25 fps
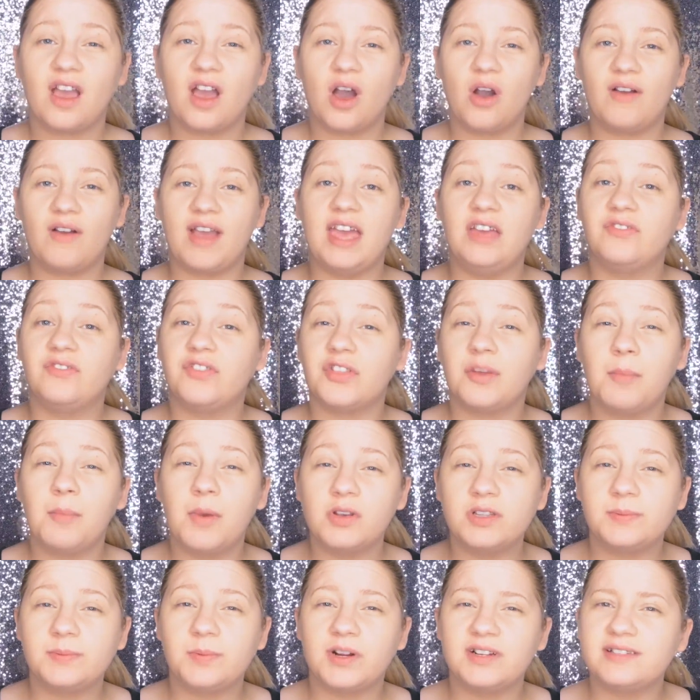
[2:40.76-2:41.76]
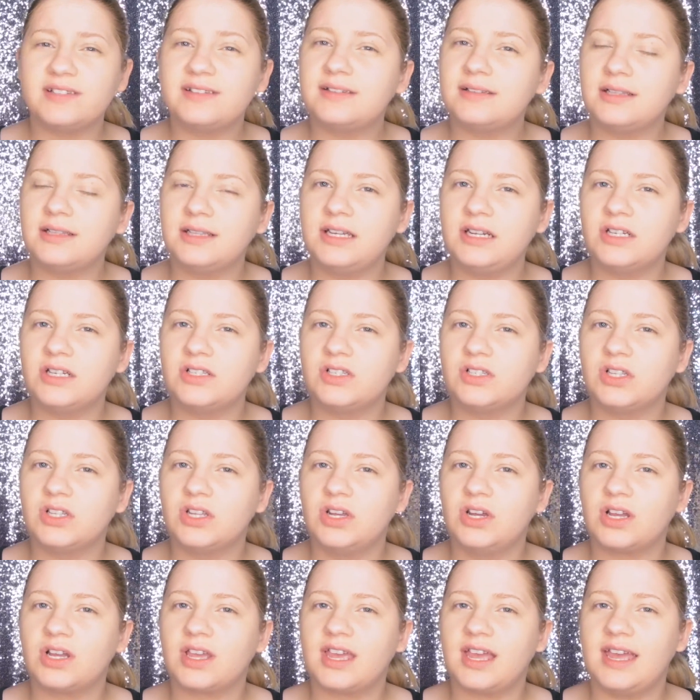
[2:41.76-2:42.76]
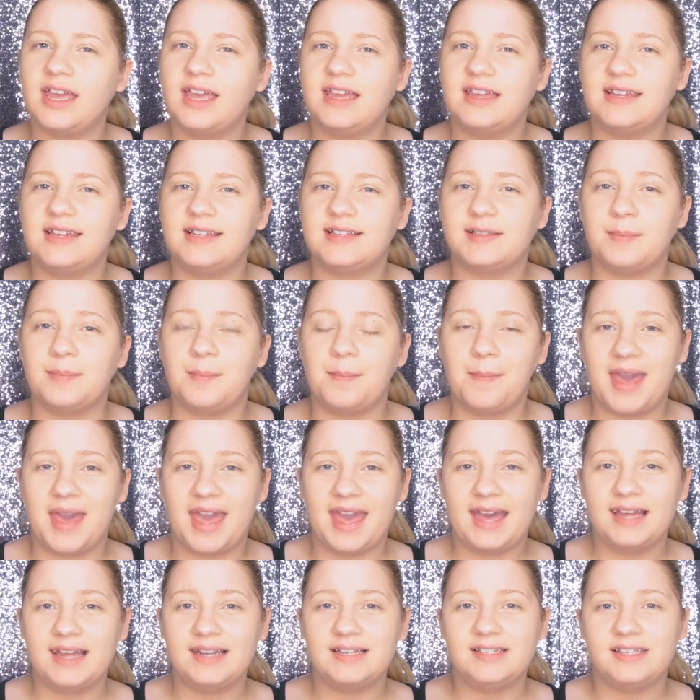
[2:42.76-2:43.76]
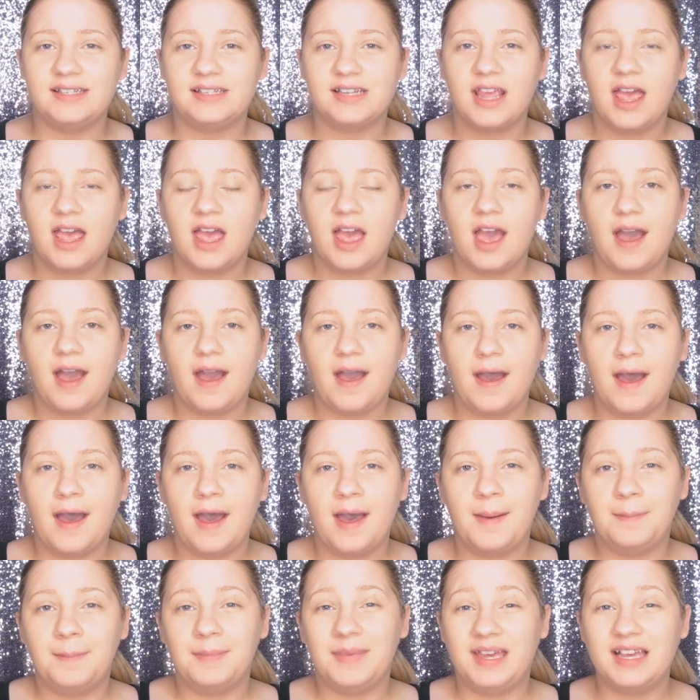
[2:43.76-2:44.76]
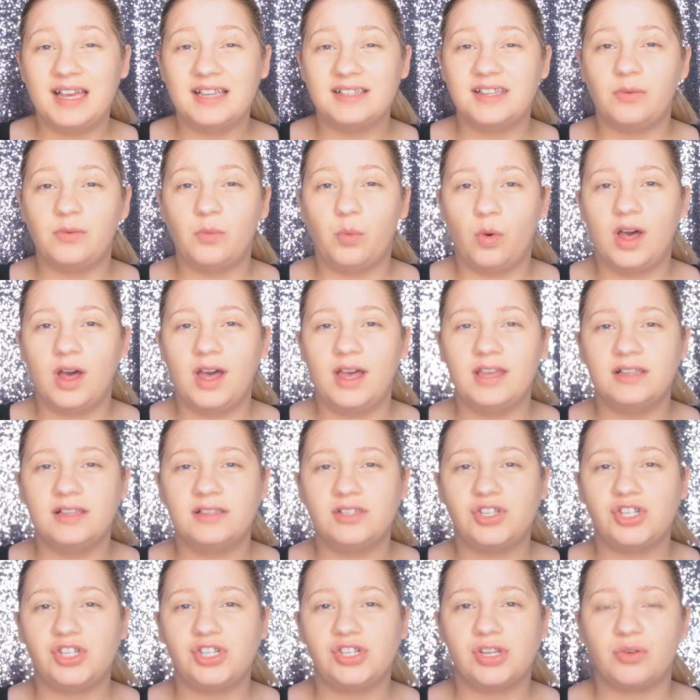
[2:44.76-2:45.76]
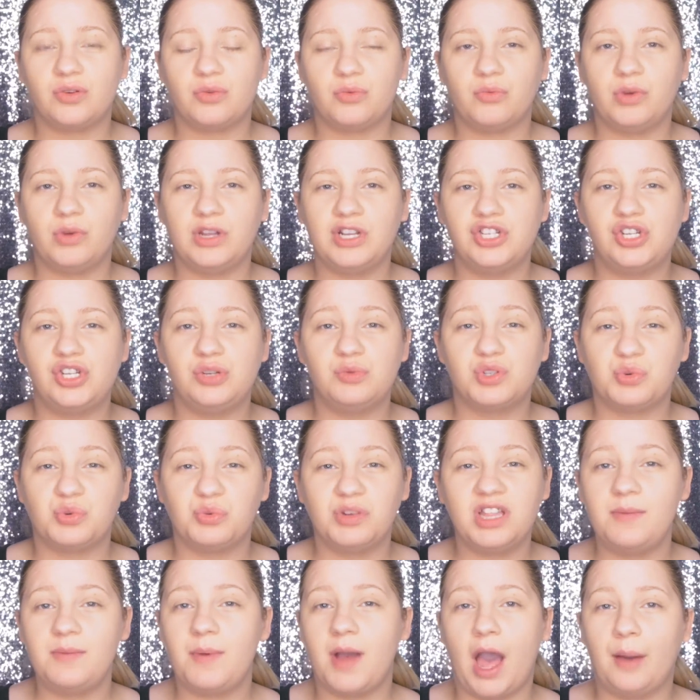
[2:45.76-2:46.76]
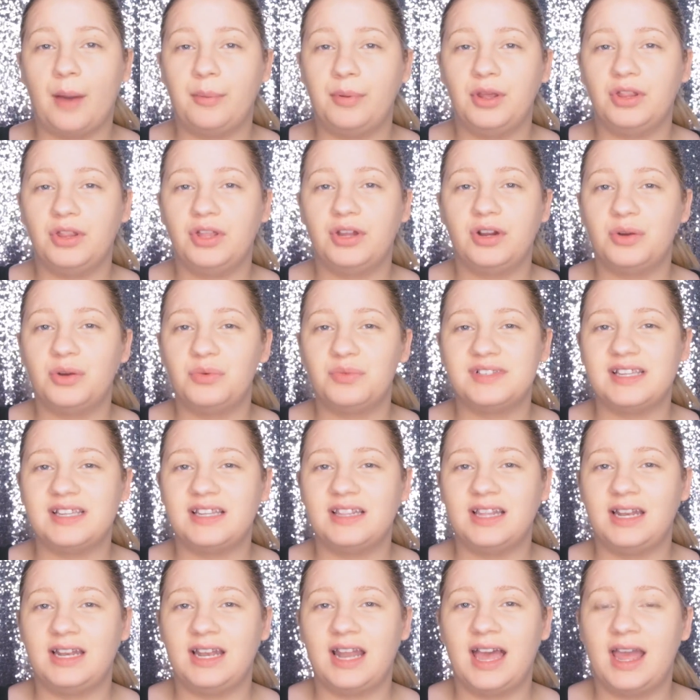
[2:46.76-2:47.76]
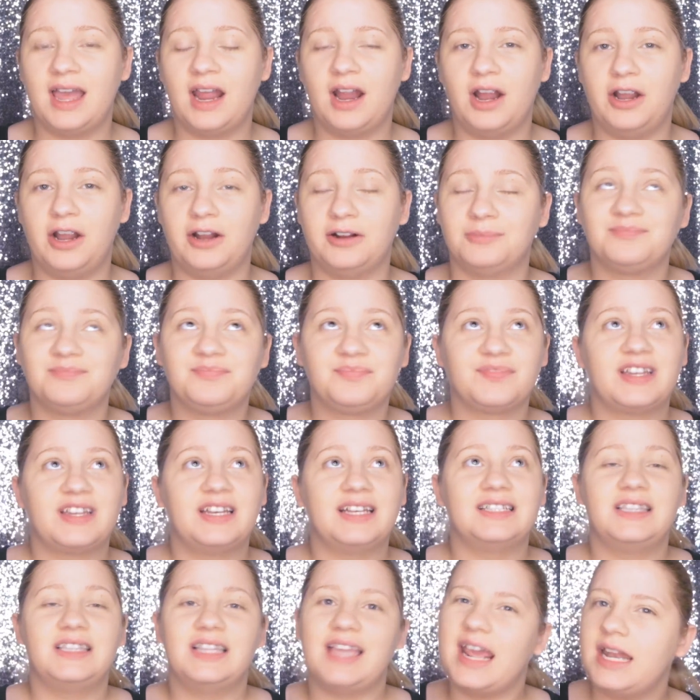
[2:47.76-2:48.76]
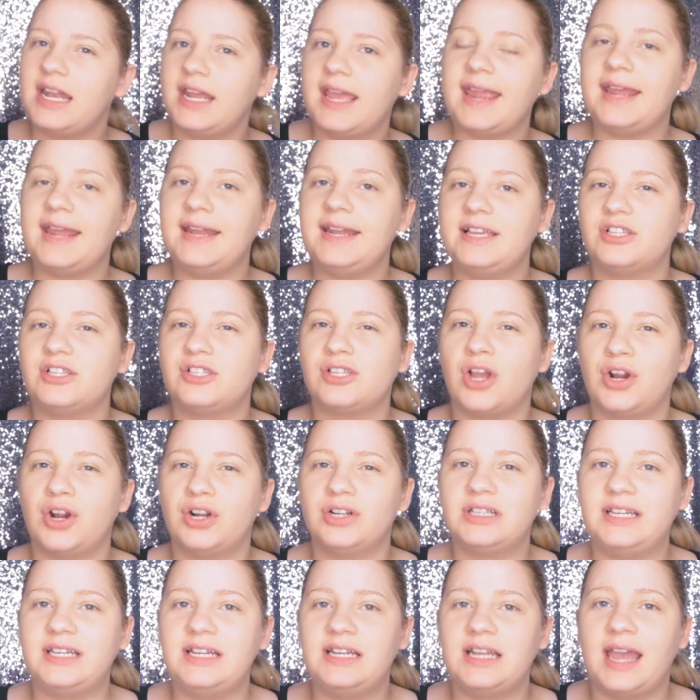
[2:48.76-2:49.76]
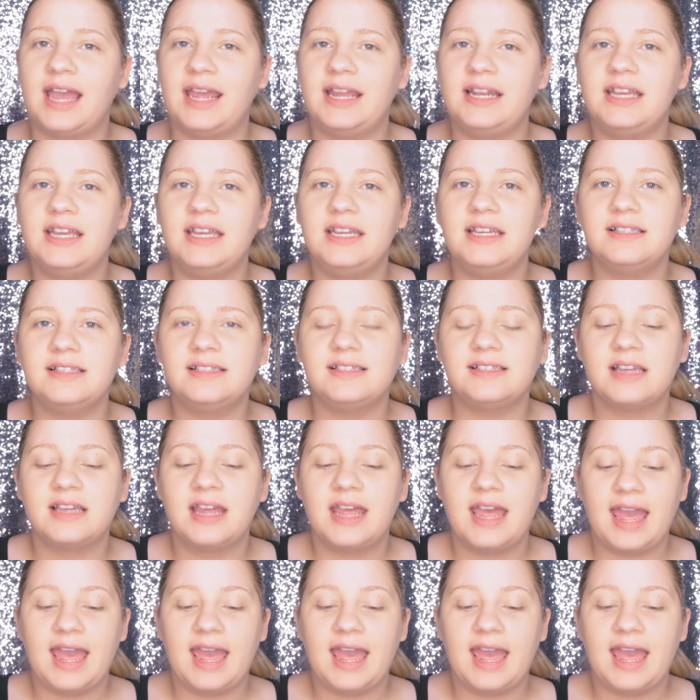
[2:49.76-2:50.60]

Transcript: Okay, for the most part, Selena's look is matte because it was, when she was really popular, it was in the late 80s, early 90s.